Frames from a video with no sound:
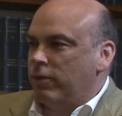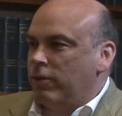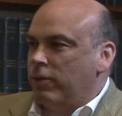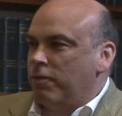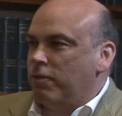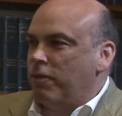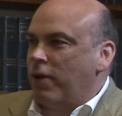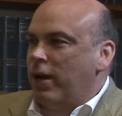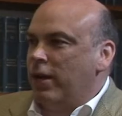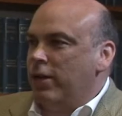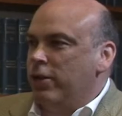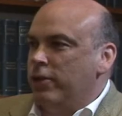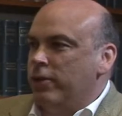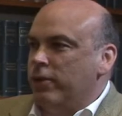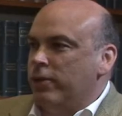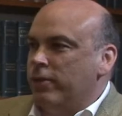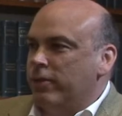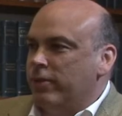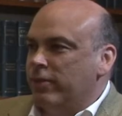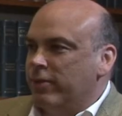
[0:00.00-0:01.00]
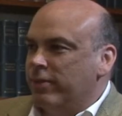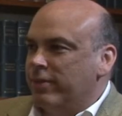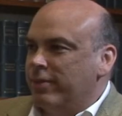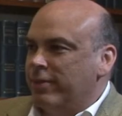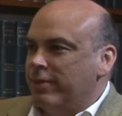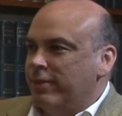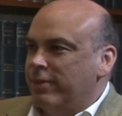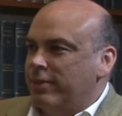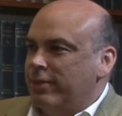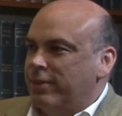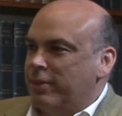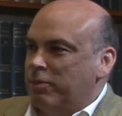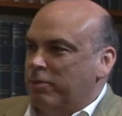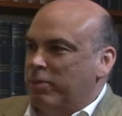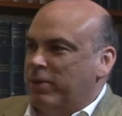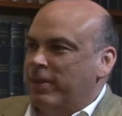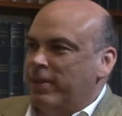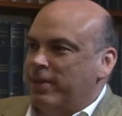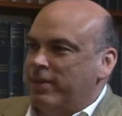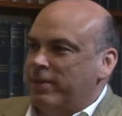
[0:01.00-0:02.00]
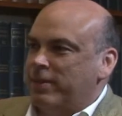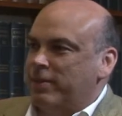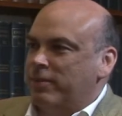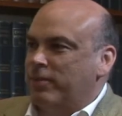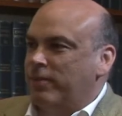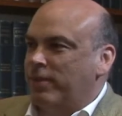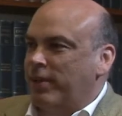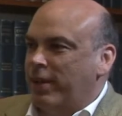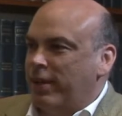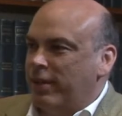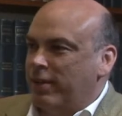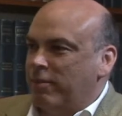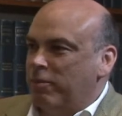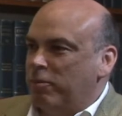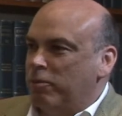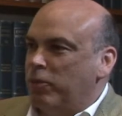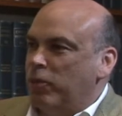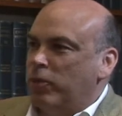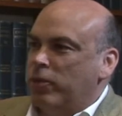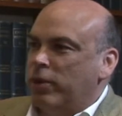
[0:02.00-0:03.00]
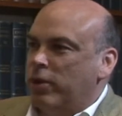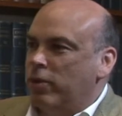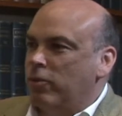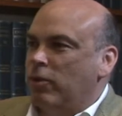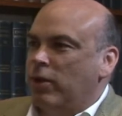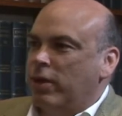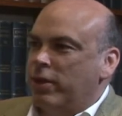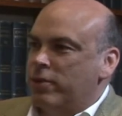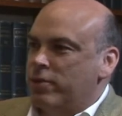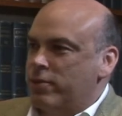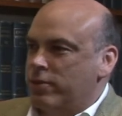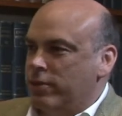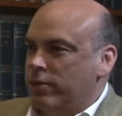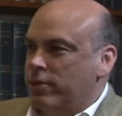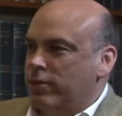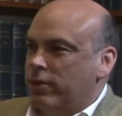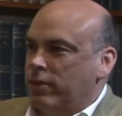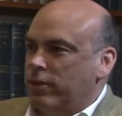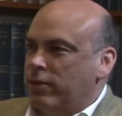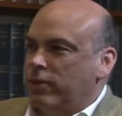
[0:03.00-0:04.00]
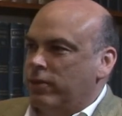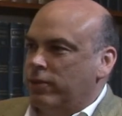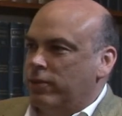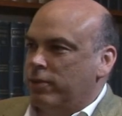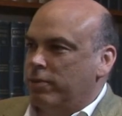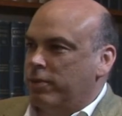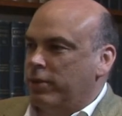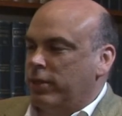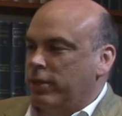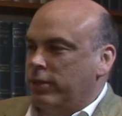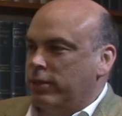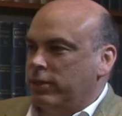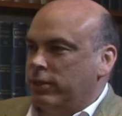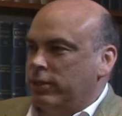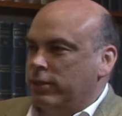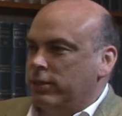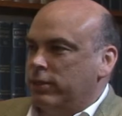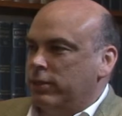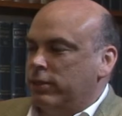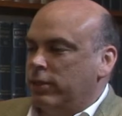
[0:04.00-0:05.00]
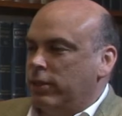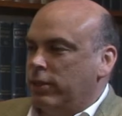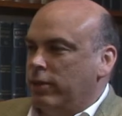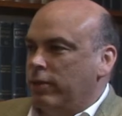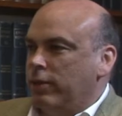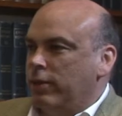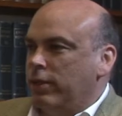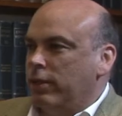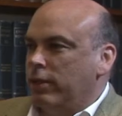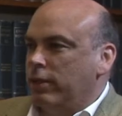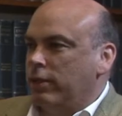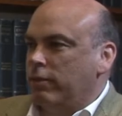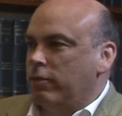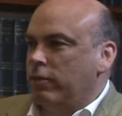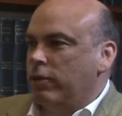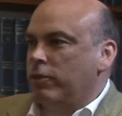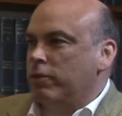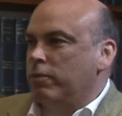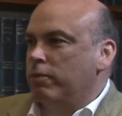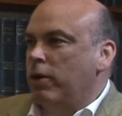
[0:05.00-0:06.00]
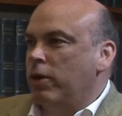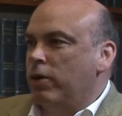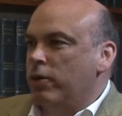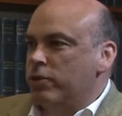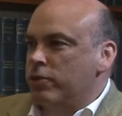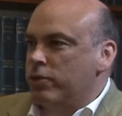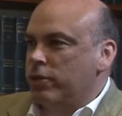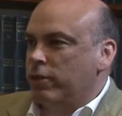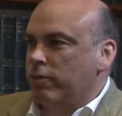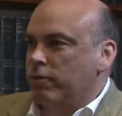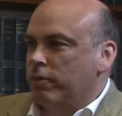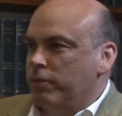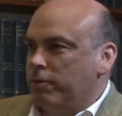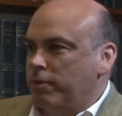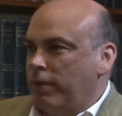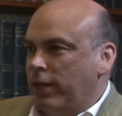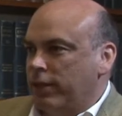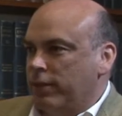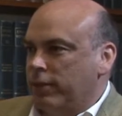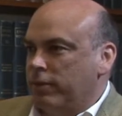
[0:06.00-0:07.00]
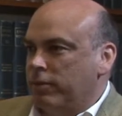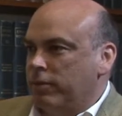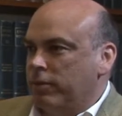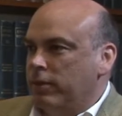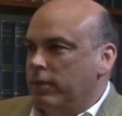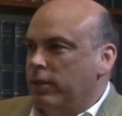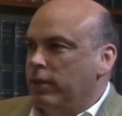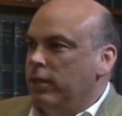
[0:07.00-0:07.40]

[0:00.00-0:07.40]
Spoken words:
The value to the police of that bore no relation to the cost of production, so the gross margin was massive.